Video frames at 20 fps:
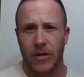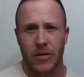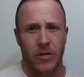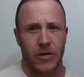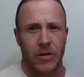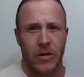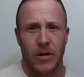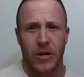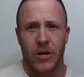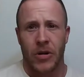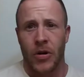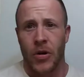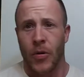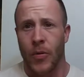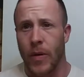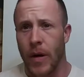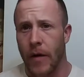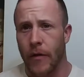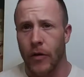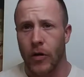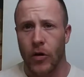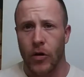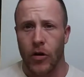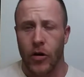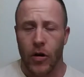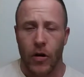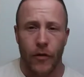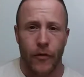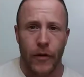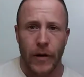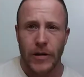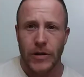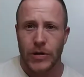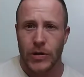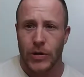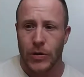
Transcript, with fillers: or whatever your girlfriend's